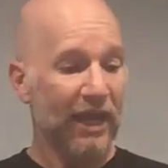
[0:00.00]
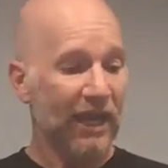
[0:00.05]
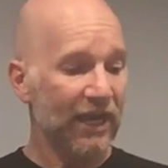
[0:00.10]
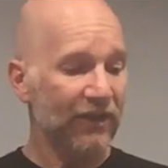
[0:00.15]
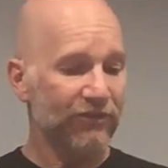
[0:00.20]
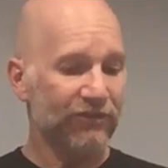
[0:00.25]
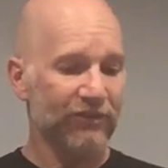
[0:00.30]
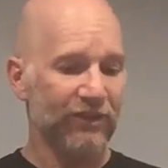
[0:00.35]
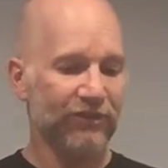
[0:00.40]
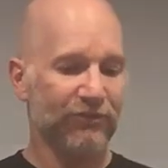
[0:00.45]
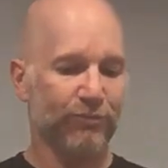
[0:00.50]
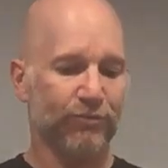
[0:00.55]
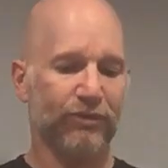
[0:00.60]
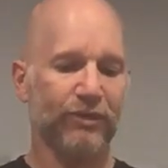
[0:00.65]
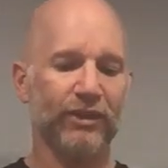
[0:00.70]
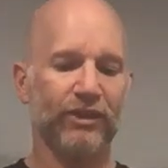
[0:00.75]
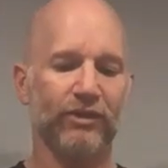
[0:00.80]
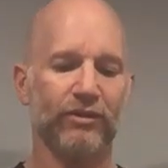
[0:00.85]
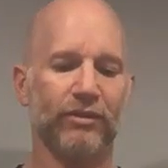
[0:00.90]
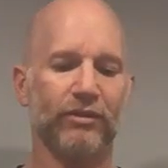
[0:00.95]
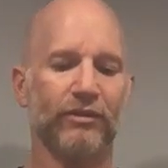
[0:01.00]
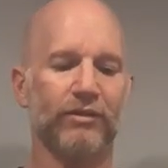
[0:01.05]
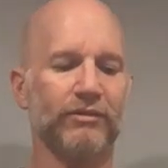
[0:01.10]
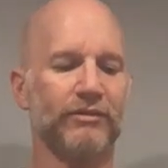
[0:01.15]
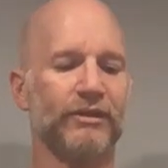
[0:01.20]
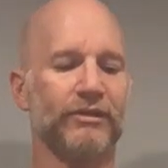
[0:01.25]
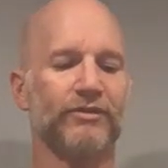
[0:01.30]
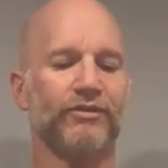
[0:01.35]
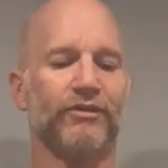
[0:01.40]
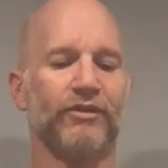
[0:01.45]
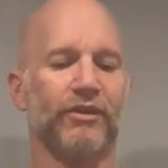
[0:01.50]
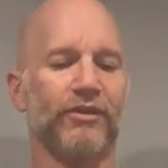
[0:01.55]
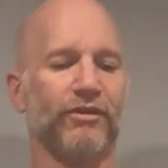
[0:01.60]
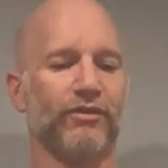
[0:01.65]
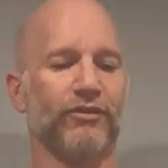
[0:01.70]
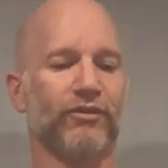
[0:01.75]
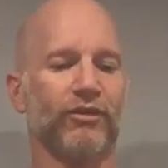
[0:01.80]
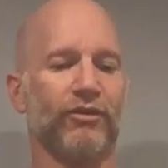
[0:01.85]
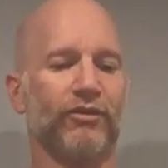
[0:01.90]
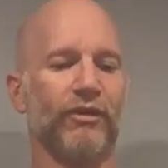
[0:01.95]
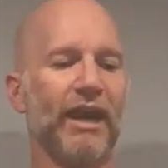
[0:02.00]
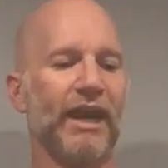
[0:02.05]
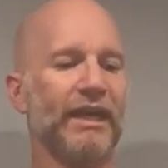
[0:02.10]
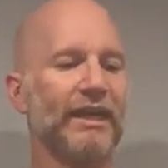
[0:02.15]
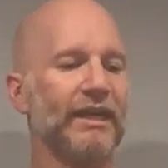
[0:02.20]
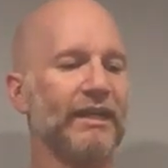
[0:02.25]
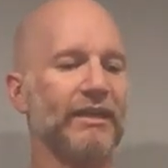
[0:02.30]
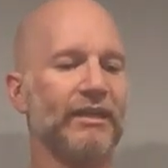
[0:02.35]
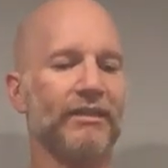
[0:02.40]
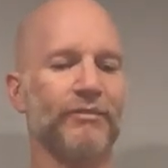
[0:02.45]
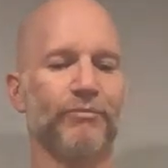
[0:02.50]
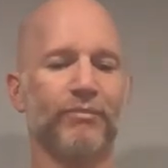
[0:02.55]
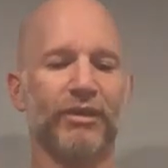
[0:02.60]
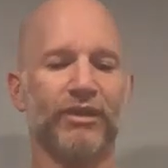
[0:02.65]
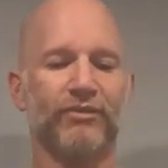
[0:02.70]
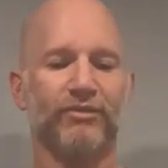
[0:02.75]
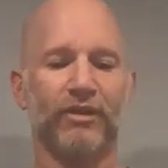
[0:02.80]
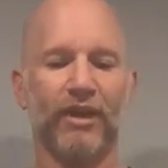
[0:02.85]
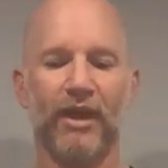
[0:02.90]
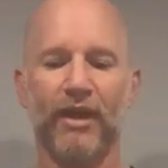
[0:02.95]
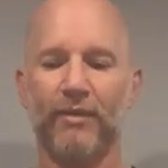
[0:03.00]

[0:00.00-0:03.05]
It's pretty old. There's a crack in it, but